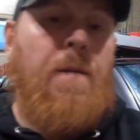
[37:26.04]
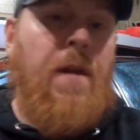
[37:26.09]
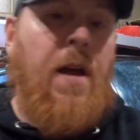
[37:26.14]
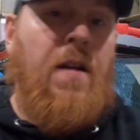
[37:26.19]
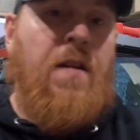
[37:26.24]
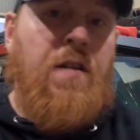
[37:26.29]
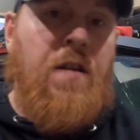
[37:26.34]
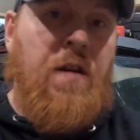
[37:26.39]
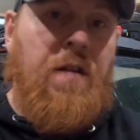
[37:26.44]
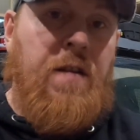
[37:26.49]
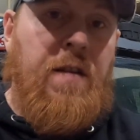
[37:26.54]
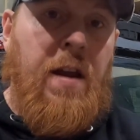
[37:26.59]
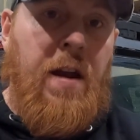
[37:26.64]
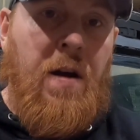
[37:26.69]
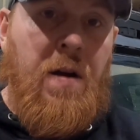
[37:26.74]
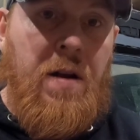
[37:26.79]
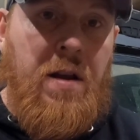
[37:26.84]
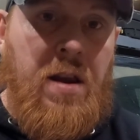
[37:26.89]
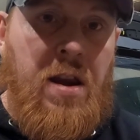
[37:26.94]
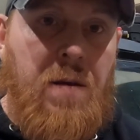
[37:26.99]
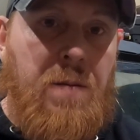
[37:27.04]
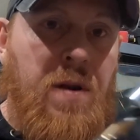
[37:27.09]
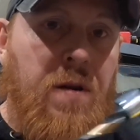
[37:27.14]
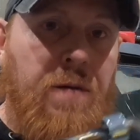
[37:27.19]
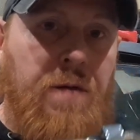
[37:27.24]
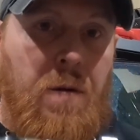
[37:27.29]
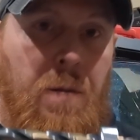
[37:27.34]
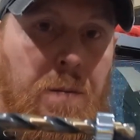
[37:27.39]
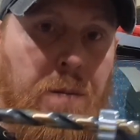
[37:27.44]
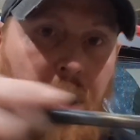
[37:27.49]
That's just there to keep
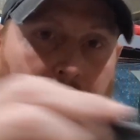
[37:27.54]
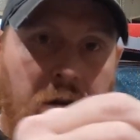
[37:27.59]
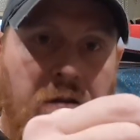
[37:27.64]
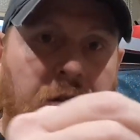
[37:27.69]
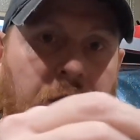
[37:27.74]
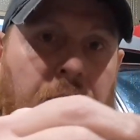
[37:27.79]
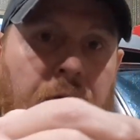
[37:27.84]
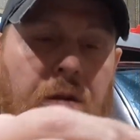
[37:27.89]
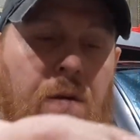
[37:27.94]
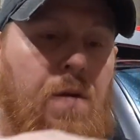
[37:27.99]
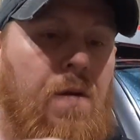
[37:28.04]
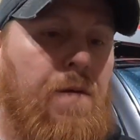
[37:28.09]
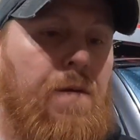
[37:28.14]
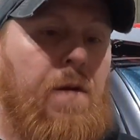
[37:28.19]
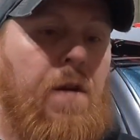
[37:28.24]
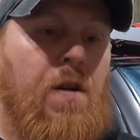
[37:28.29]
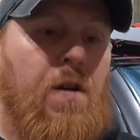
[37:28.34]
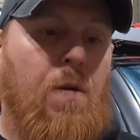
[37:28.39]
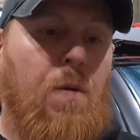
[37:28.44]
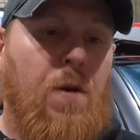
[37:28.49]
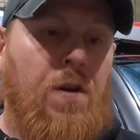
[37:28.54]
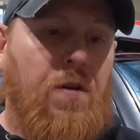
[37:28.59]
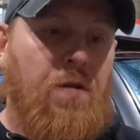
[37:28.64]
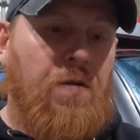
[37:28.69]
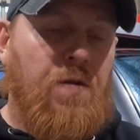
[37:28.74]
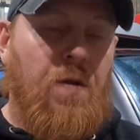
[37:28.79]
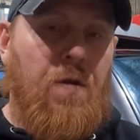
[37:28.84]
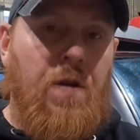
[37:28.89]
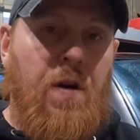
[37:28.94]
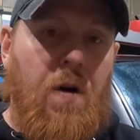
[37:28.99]
it from punching through the fender when you
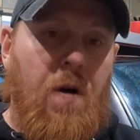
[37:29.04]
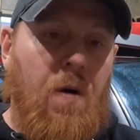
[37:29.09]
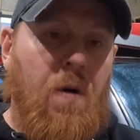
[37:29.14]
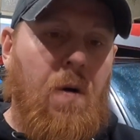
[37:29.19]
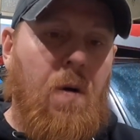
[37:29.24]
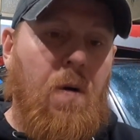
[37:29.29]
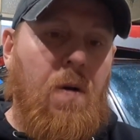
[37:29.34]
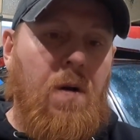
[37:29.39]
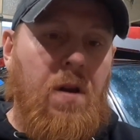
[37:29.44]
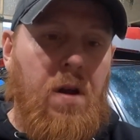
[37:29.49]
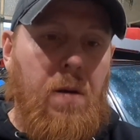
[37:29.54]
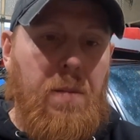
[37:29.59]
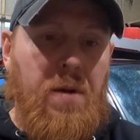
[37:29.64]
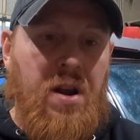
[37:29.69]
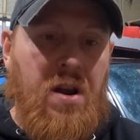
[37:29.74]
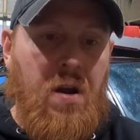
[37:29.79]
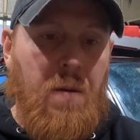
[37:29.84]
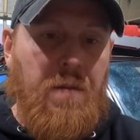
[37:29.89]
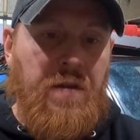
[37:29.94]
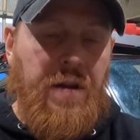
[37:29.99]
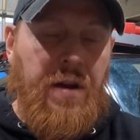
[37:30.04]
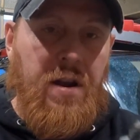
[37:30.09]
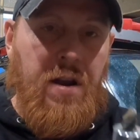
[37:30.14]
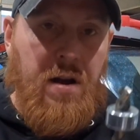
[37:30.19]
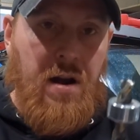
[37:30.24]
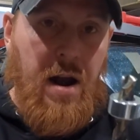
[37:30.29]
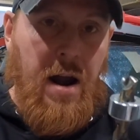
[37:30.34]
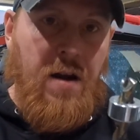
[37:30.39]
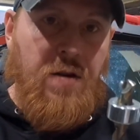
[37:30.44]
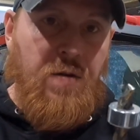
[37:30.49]
drill the hole. It becomes like
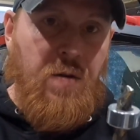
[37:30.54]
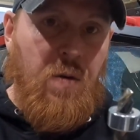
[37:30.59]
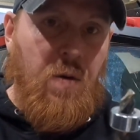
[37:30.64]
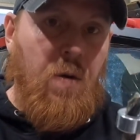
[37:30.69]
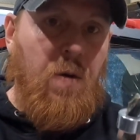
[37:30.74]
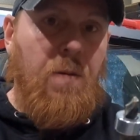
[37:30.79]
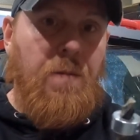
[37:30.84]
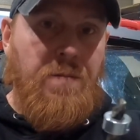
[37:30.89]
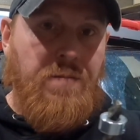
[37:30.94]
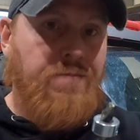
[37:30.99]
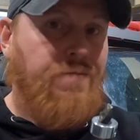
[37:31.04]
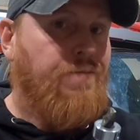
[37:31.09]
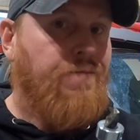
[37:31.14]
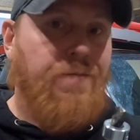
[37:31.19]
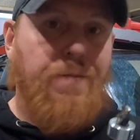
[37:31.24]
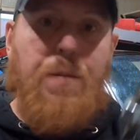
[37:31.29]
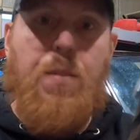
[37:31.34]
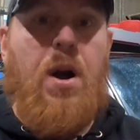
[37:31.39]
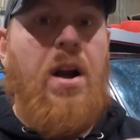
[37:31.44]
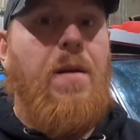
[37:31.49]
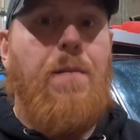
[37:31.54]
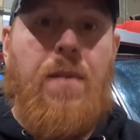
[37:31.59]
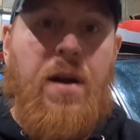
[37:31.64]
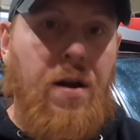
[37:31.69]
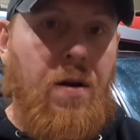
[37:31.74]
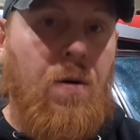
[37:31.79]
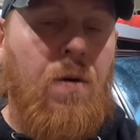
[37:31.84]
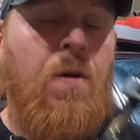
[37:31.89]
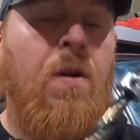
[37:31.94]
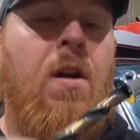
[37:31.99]
a natural brake
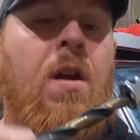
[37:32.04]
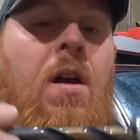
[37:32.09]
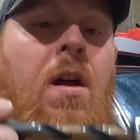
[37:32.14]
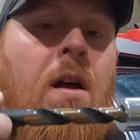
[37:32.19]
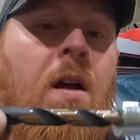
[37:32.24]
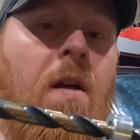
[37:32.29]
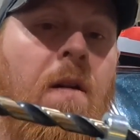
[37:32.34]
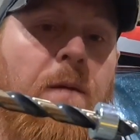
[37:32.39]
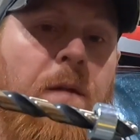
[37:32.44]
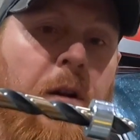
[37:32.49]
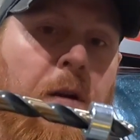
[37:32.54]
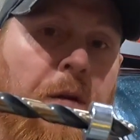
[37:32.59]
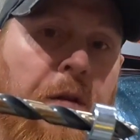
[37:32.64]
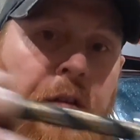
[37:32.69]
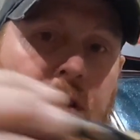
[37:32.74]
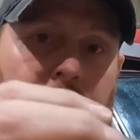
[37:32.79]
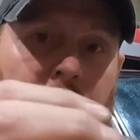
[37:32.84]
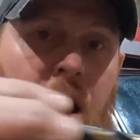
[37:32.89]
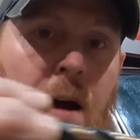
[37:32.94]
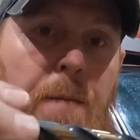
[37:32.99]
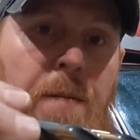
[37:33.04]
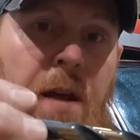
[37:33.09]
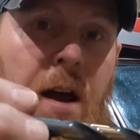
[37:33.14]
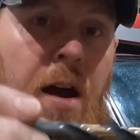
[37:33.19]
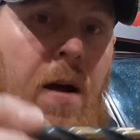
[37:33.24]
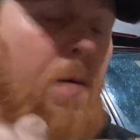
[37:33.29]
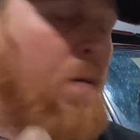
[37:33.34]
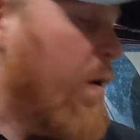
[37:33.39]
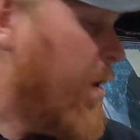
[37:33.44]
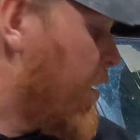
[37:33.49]
pedal that'll stop that